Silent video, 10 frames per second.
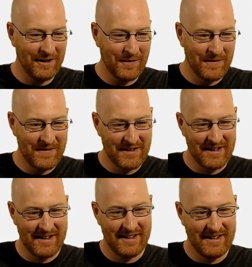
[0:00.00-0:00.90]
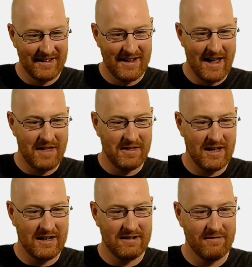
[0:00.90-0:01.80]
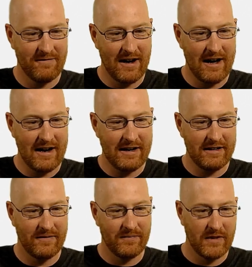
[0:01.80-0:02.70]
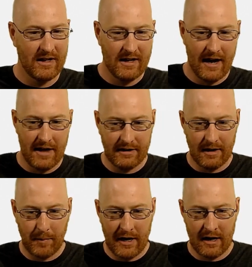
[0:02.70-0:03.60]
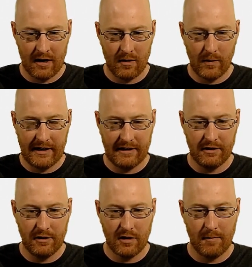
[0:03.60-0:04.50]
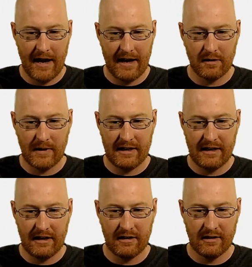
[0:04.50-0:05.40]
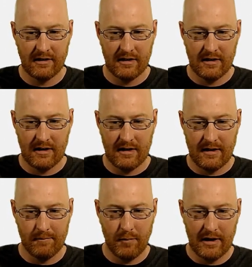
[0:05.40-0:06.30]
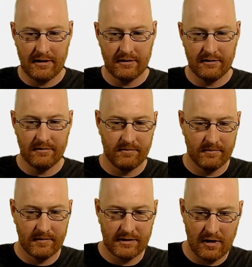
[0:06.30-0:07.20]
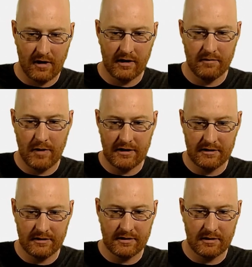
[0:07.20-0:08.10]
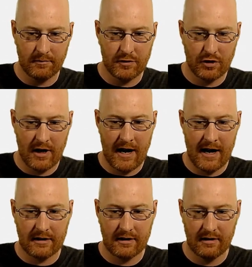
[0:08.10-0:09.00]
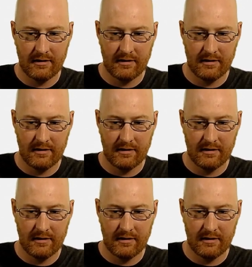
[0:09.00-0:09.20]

go, and then divide. And then up here, we need a new command. We need um, button, let's call it button subtract,